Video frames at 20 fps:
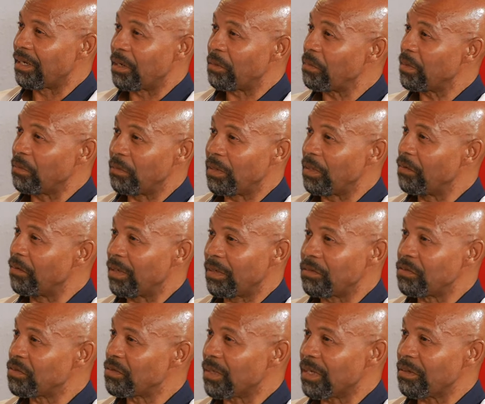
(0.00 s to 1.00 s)
I wouldn't even
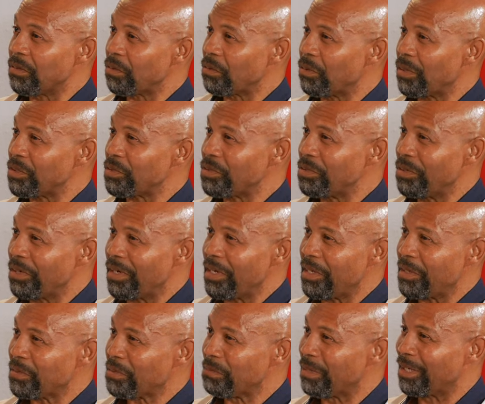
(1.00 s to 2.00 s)
understand the question you
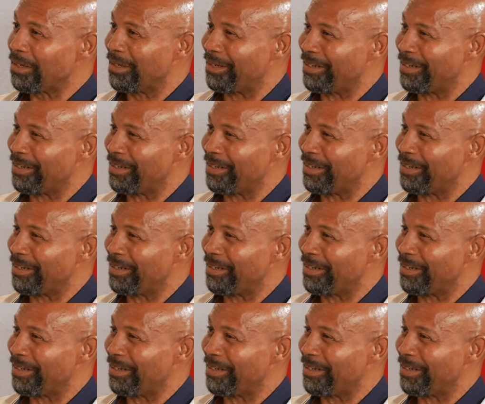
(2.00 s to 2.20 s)
asked me.